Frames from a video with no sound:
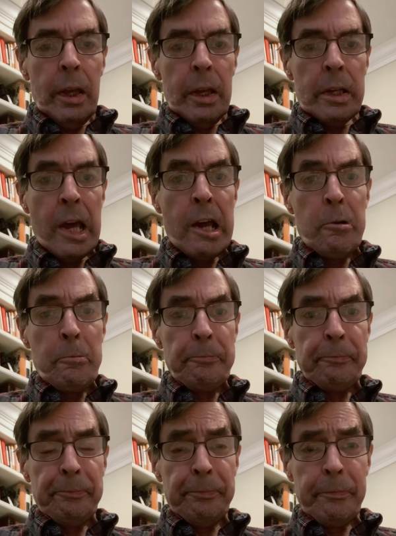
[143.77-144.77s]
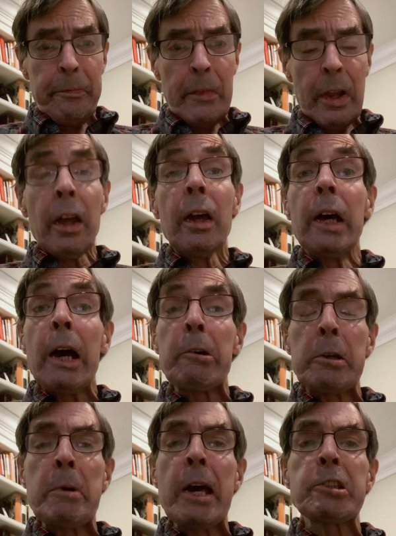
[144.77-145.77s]
Now, I would
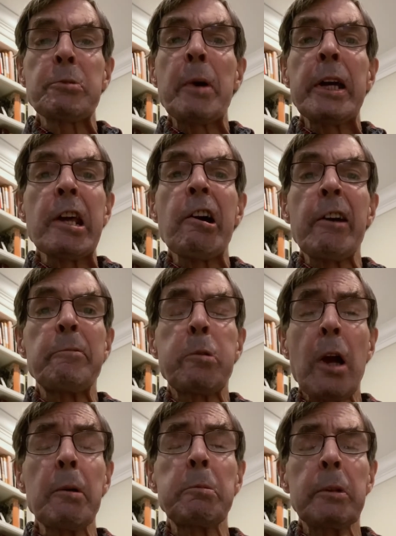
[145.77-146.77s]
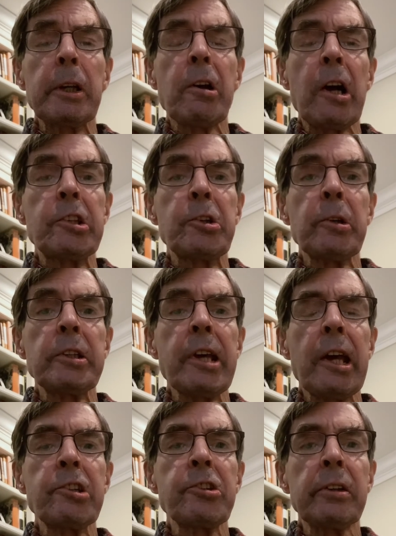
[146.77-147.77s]
imagine by now I've probably caught your
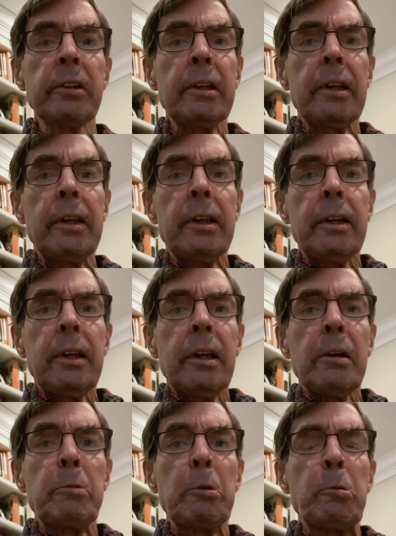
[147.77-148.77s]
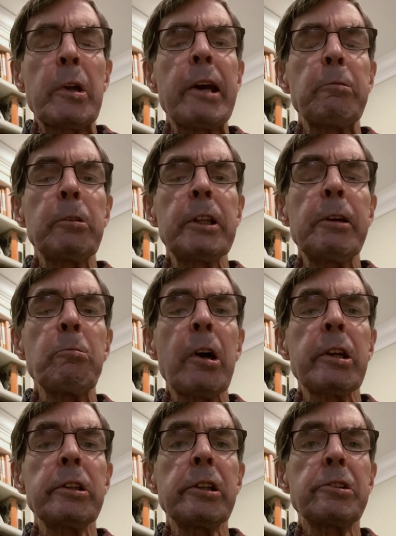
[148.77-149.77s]
attention, but what I really
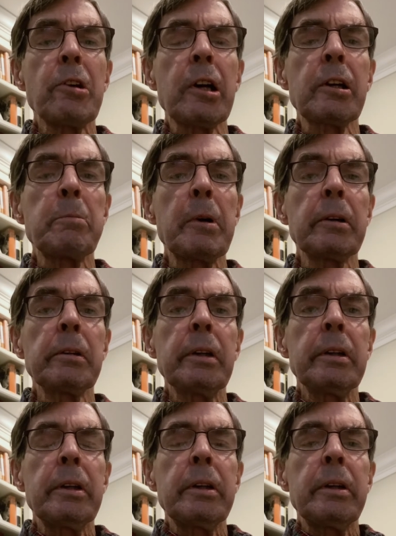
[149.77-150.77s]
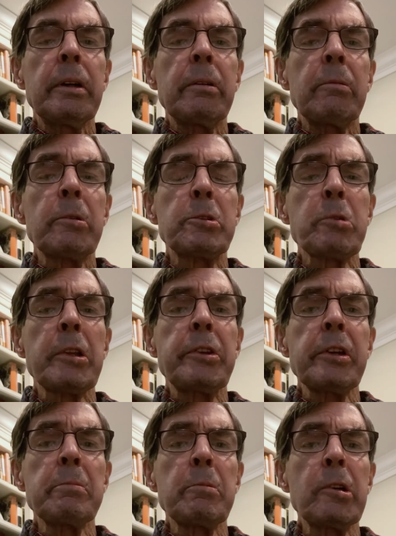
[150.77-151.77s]
wanted to talk about was what the
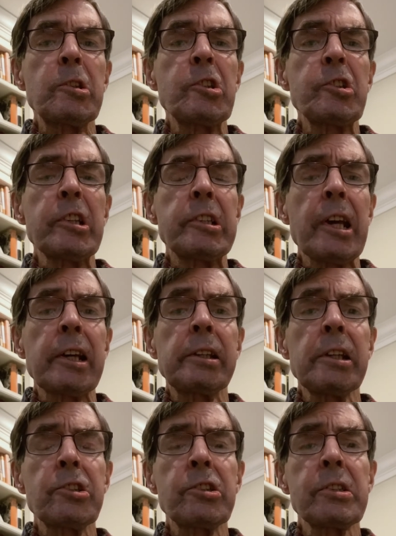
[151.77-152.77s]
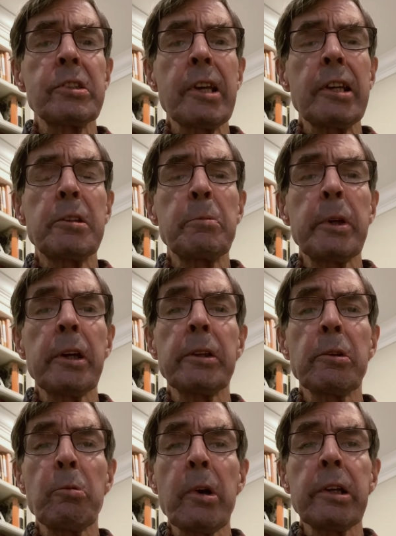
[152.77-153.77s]
emergency technician said to me on the
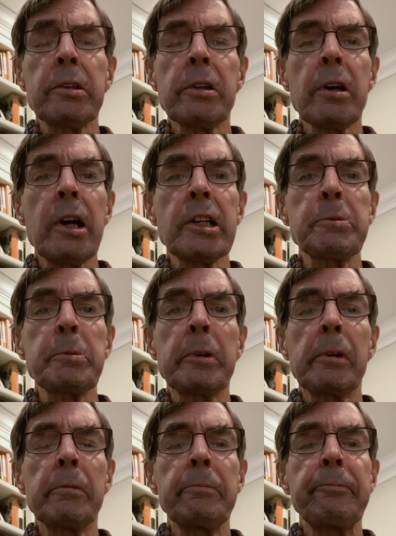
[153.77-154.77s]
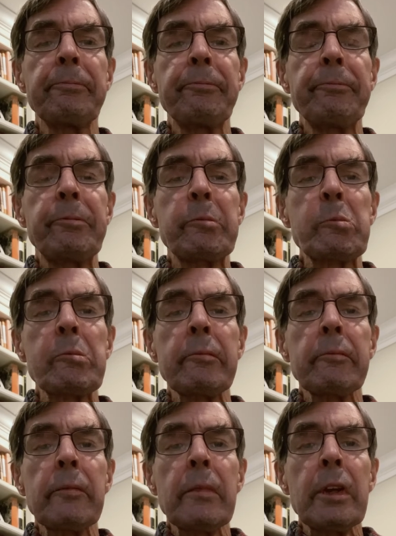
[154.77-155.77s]
way to the hospital.
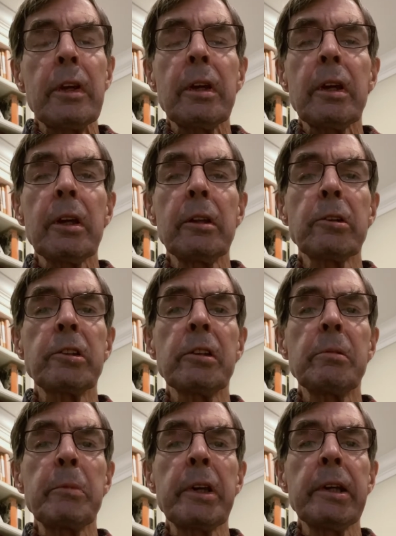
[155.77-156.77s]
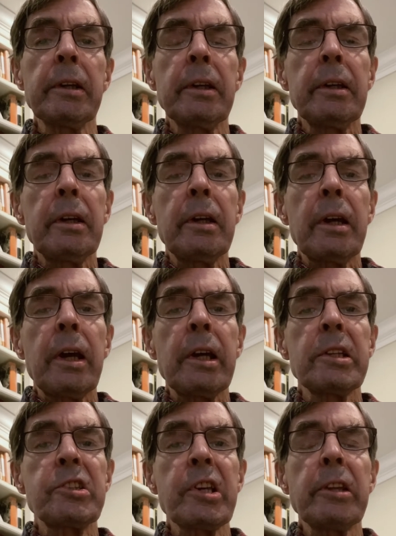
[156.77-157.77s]
He looked at me
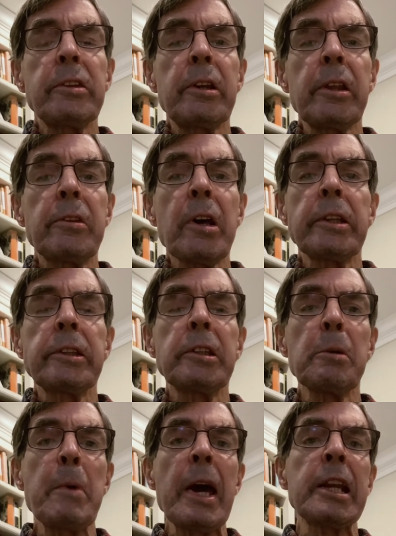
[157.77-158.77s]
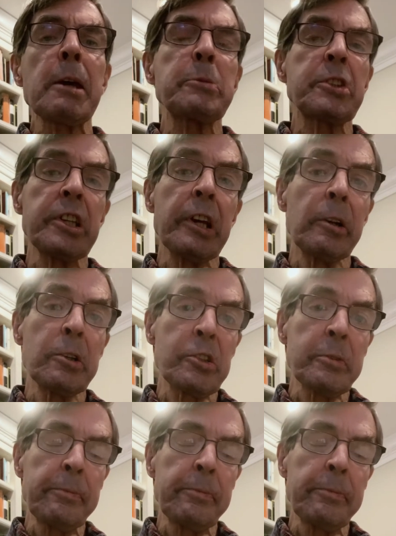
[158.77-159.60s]
and said that he thought that the man upstairs